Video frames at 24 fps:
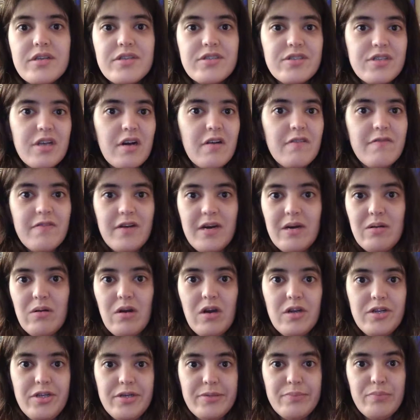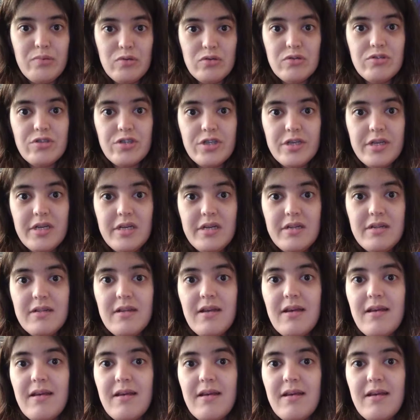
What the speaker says: yourself out on your bullshit.